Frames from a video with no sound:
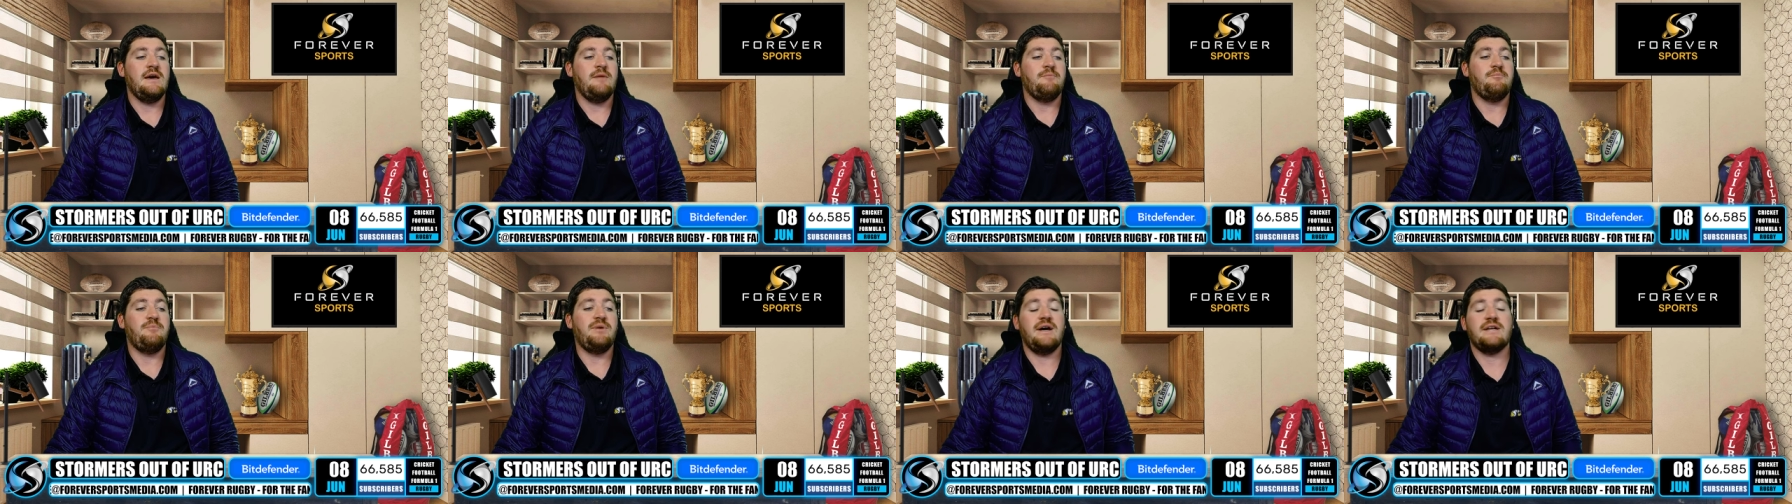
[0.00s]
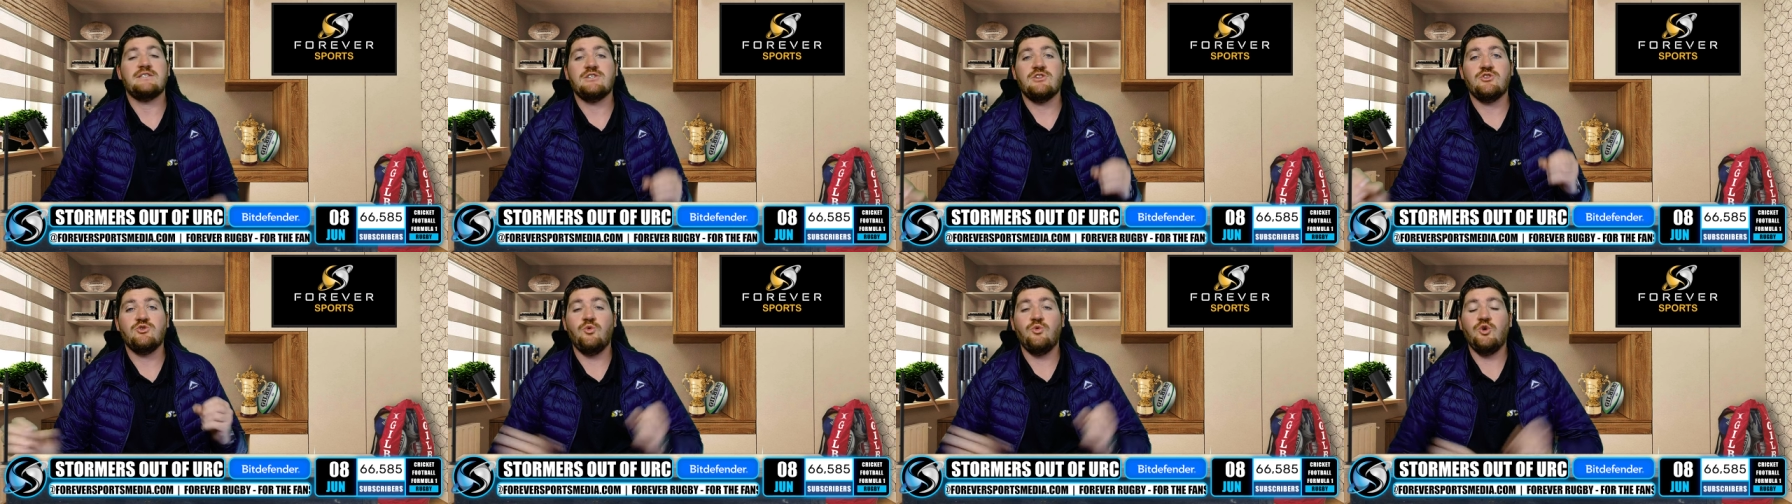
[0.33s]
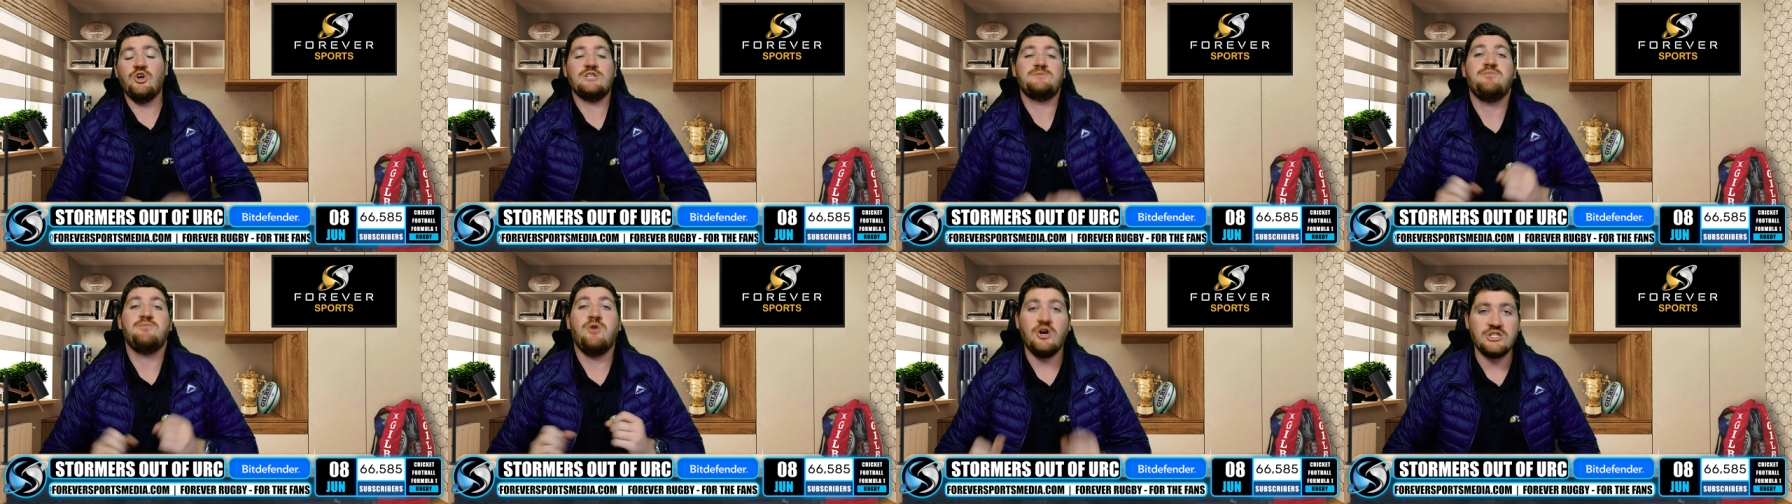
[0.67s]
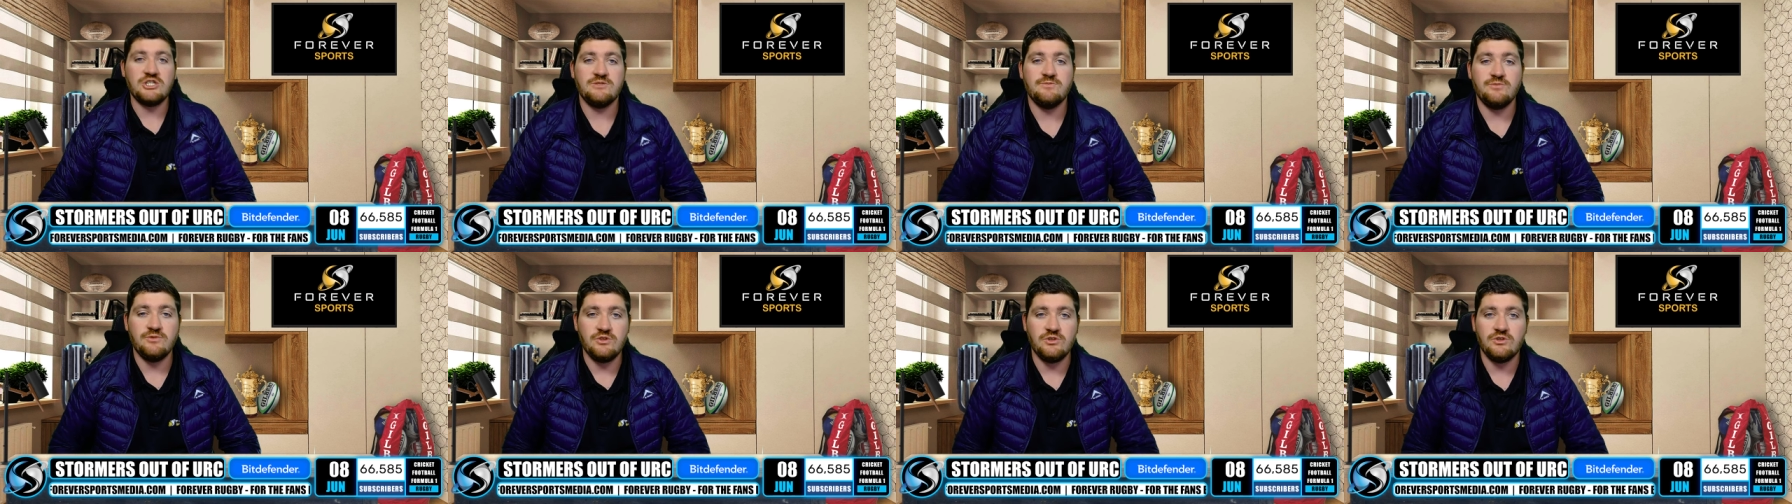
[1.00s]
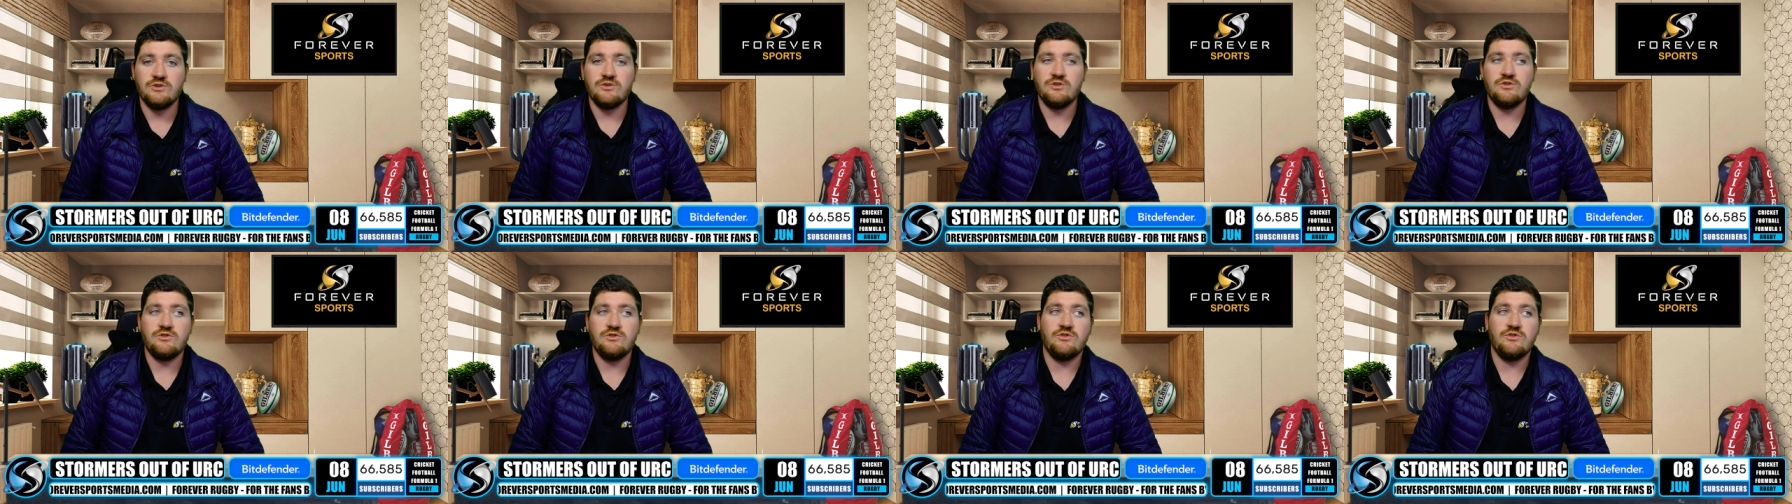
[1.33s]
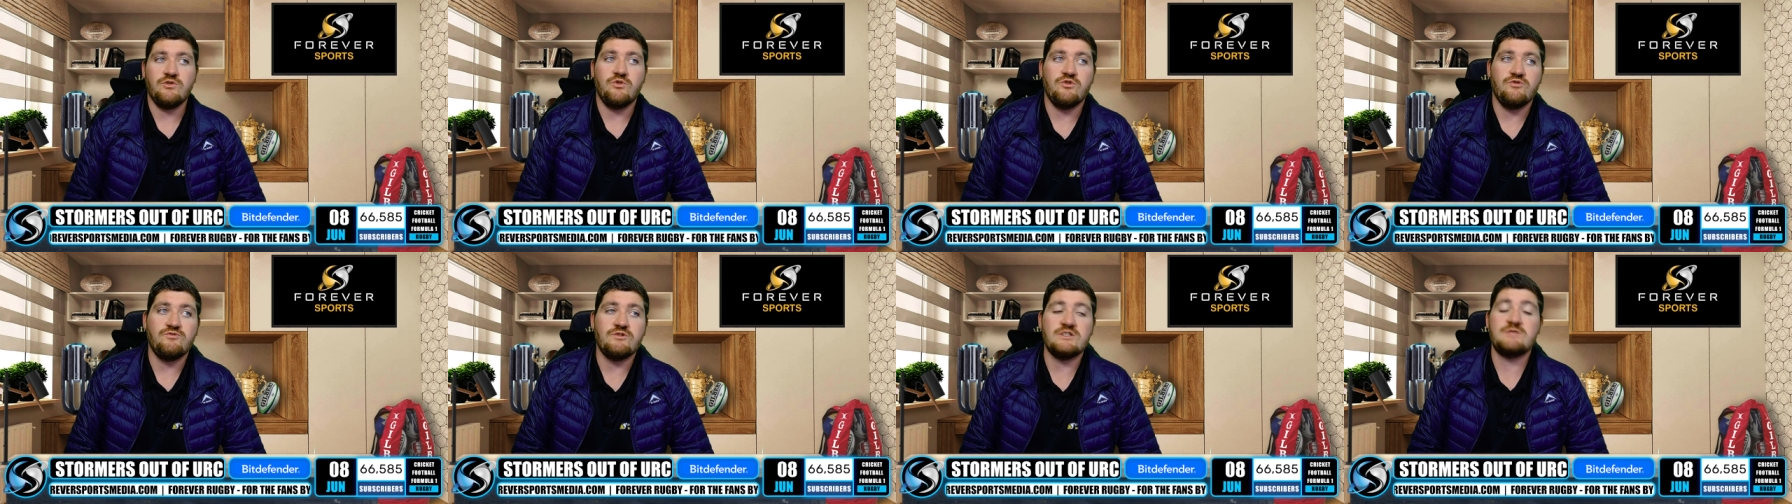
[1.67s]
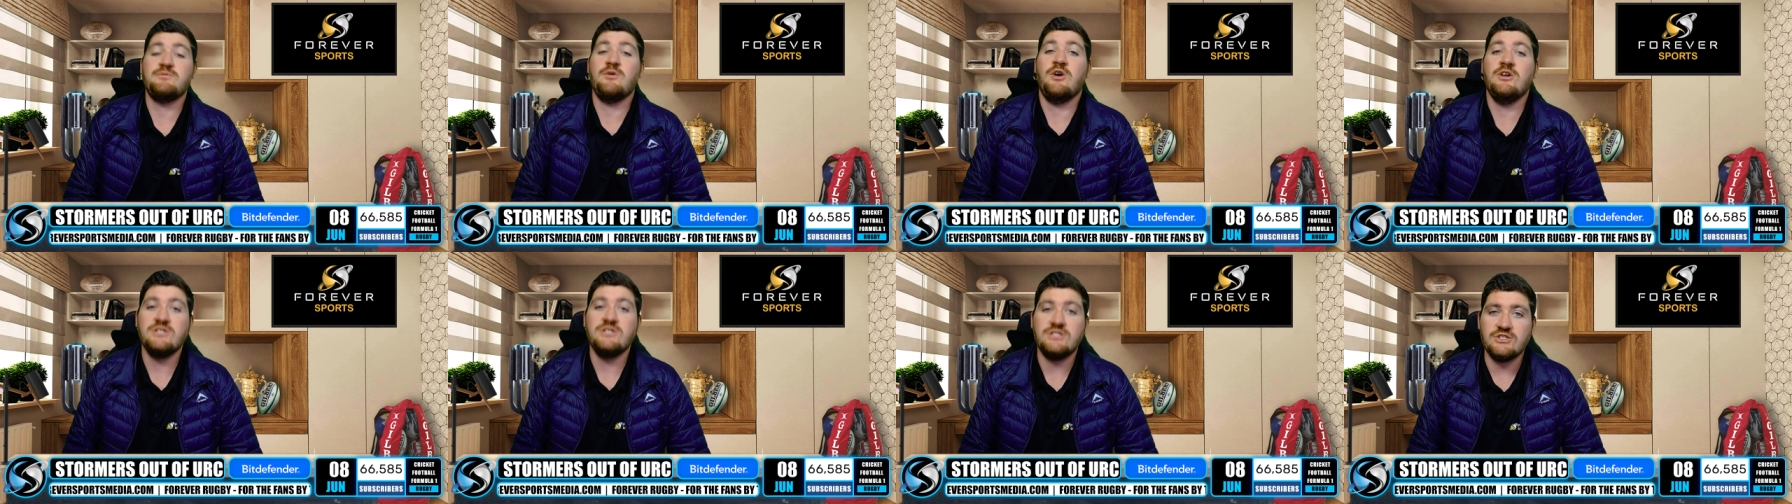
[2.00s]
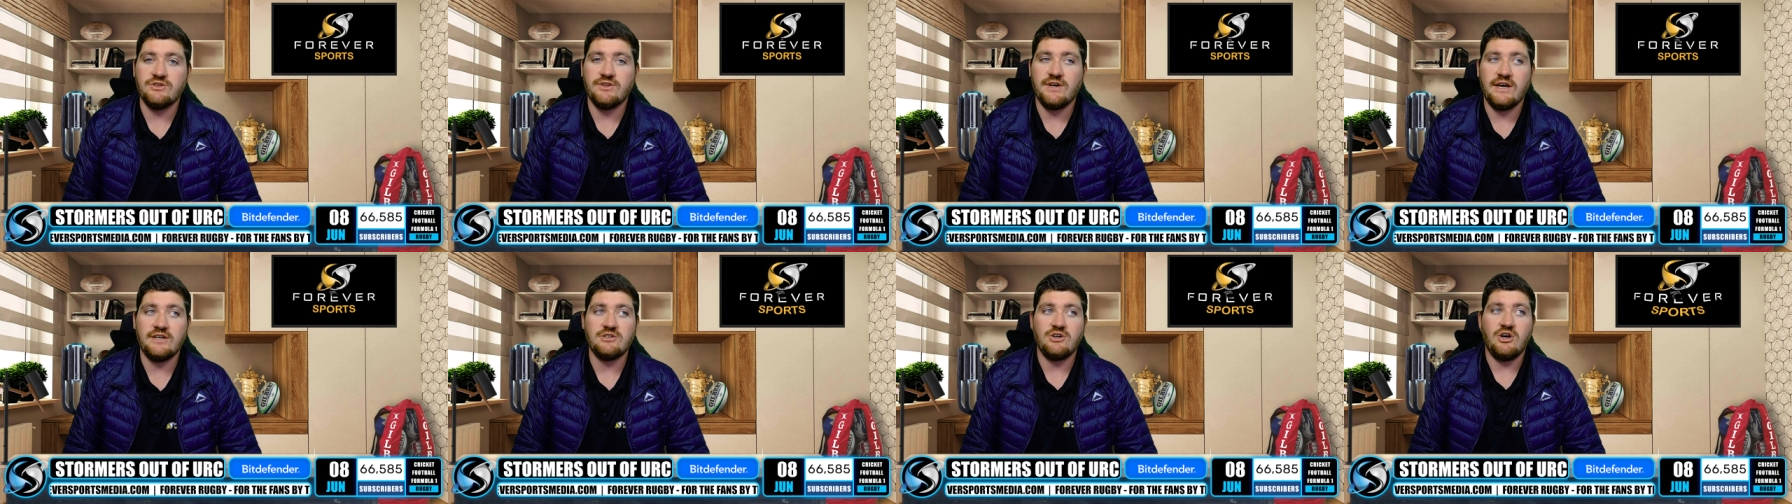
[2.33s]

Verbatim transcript: But the worst possible response to that,